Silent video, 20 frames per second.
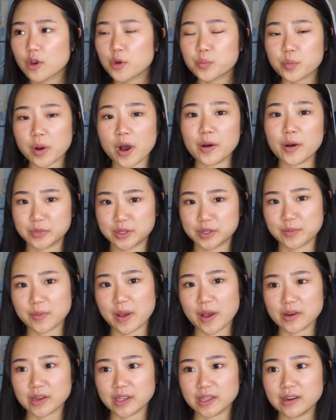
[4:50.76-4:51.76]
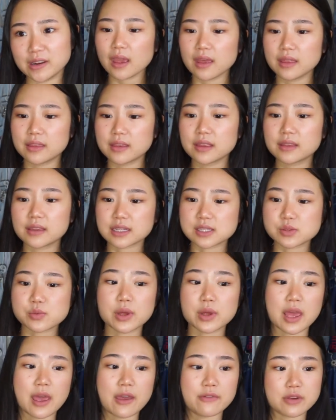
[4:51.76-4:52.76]
pumped about it. And then that's
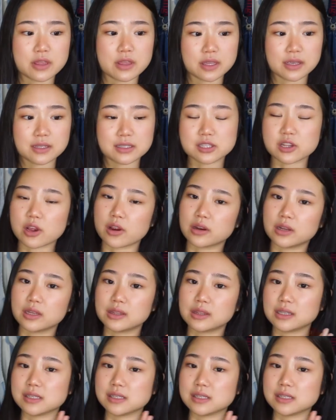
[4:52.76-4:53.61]
when everything started.